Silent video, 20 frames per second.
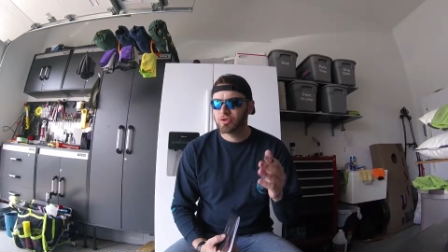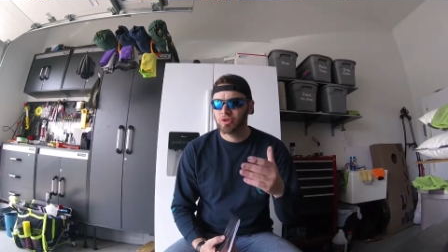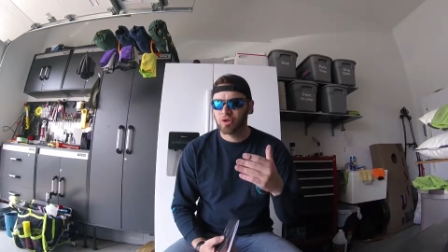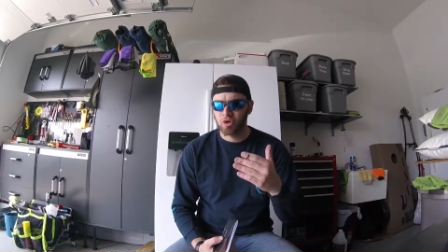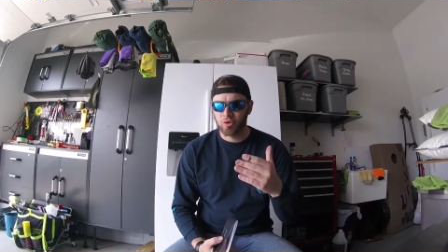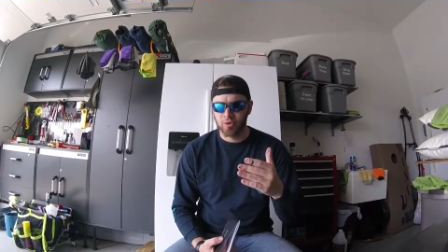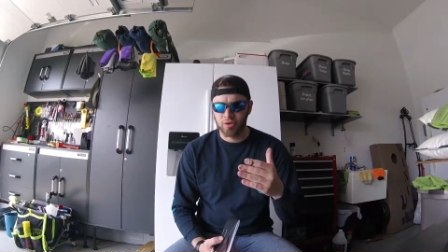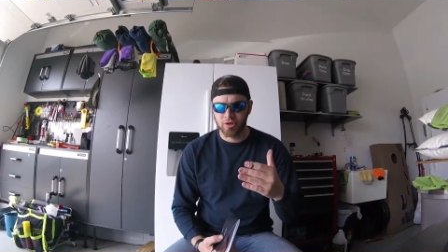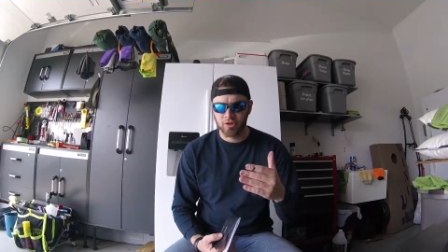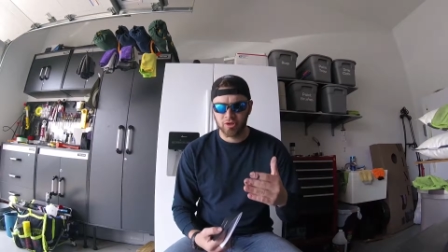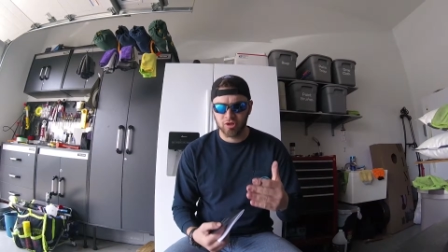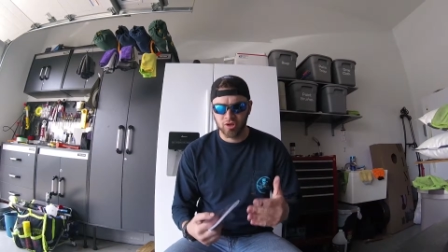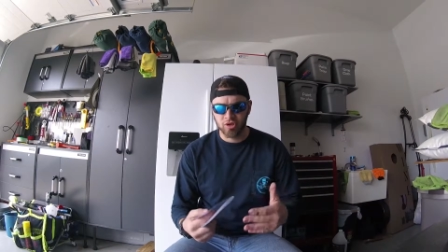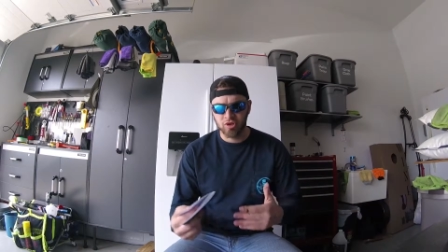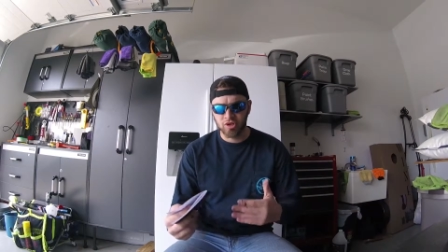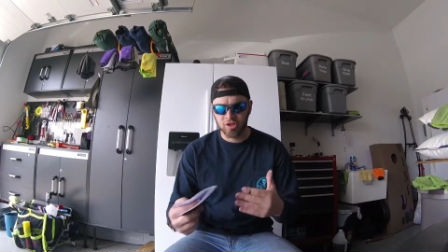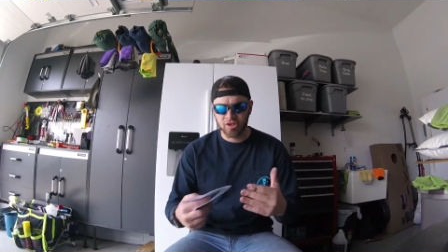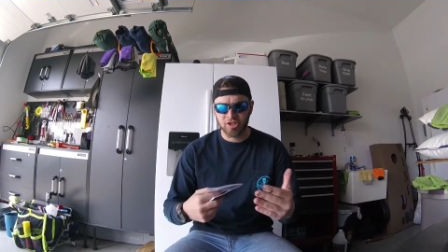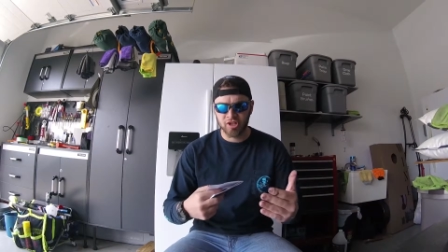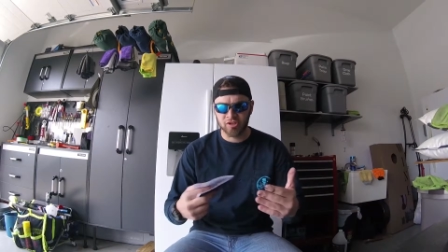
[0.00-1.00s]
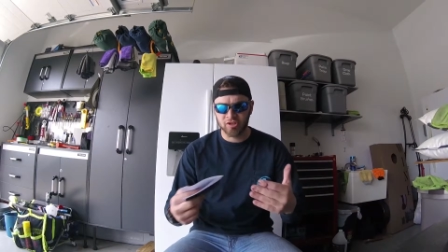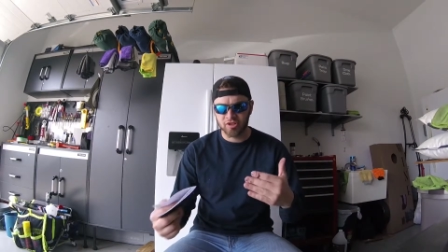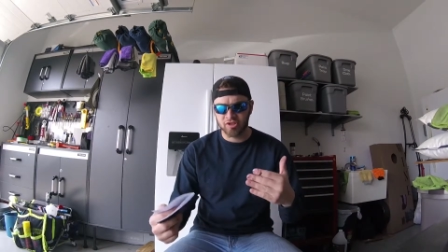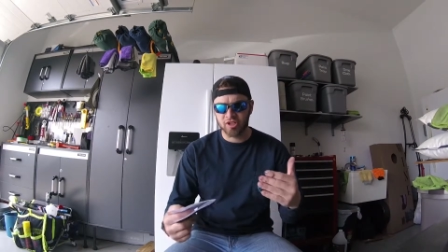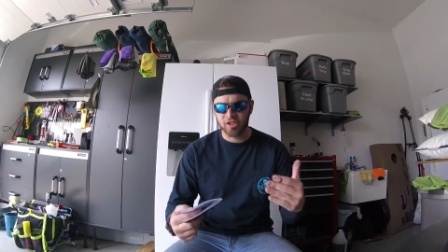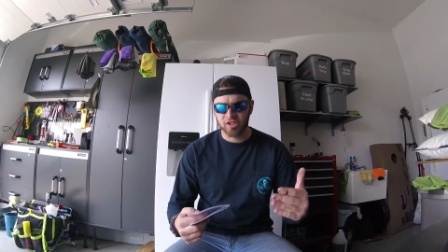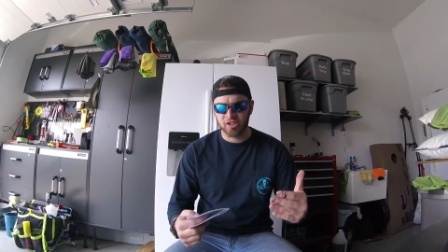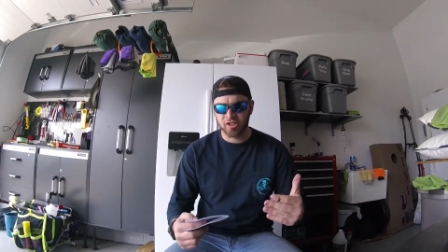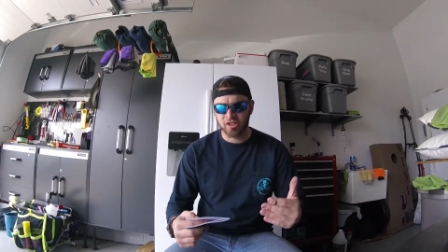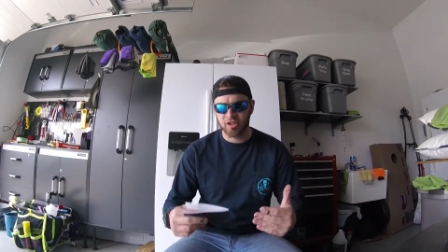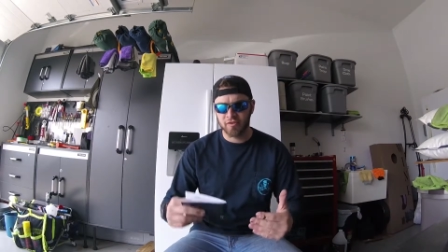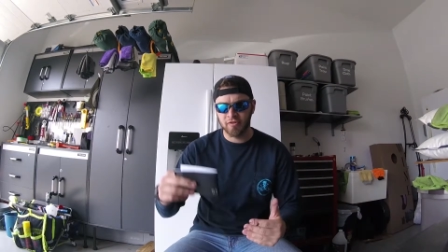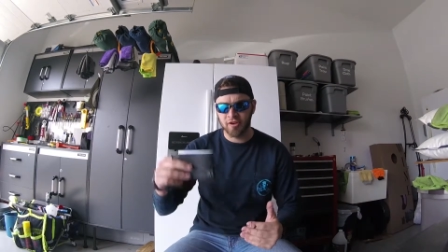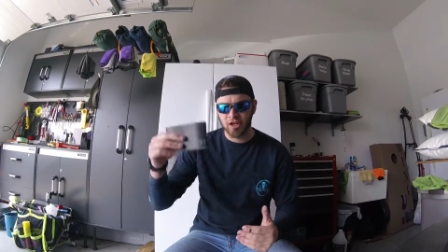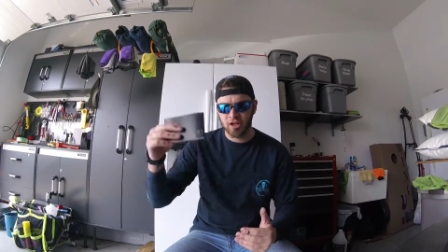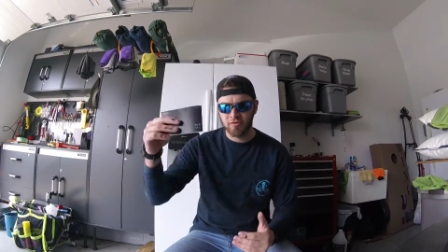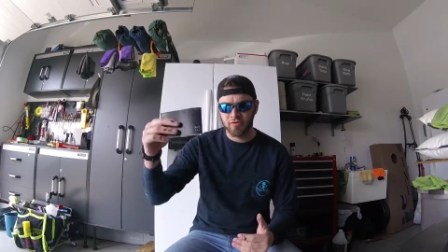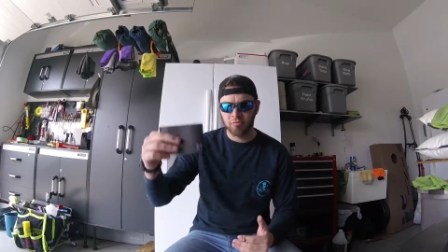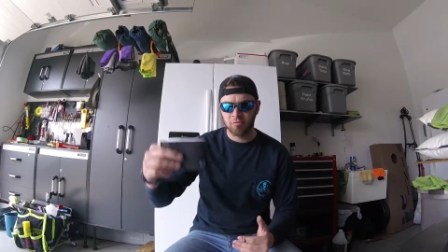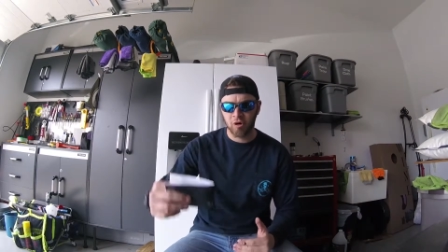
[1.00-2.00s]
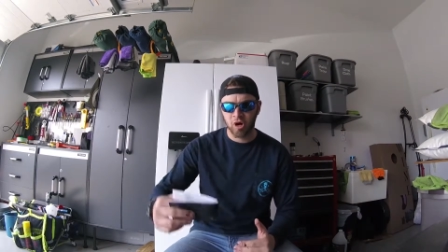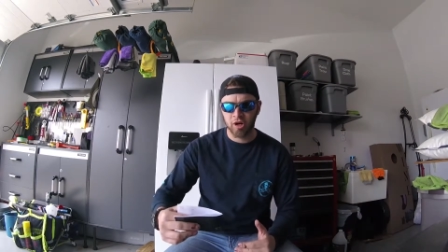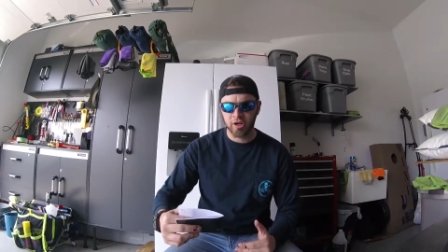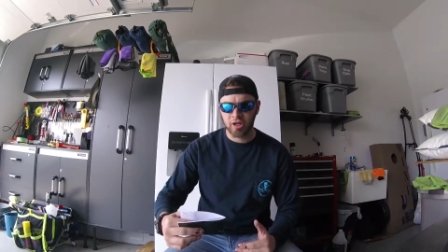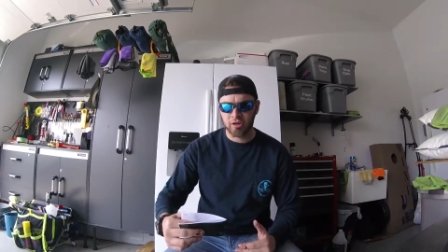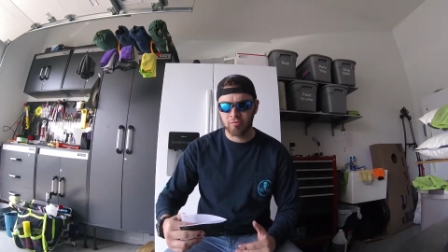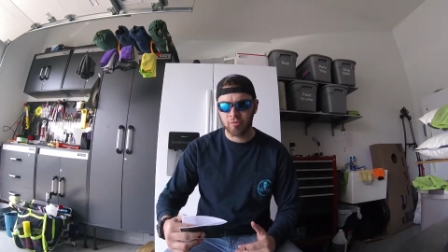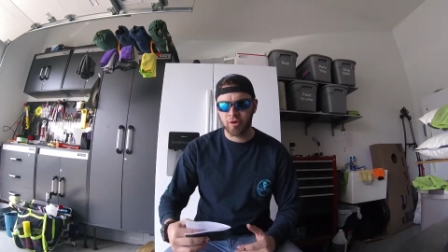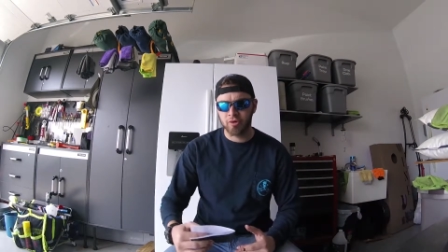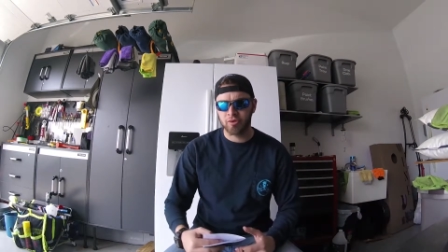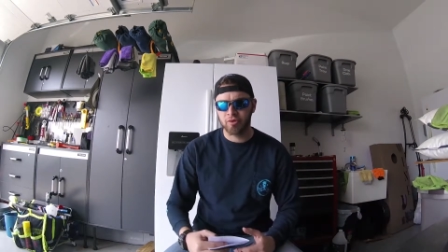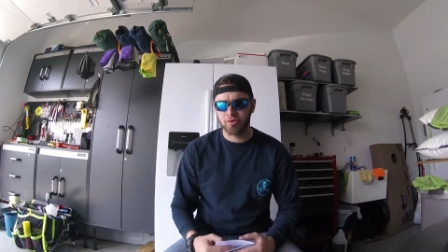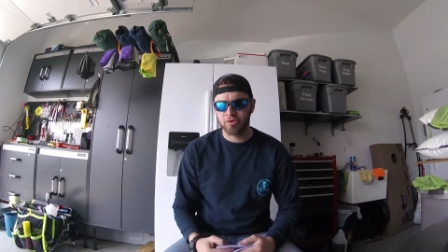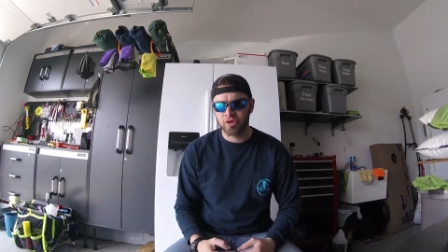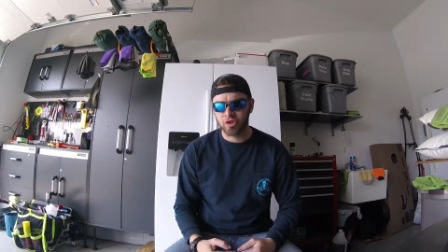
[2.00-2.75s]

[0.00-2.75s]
you know, when you can set the sensitivity of the parking mode,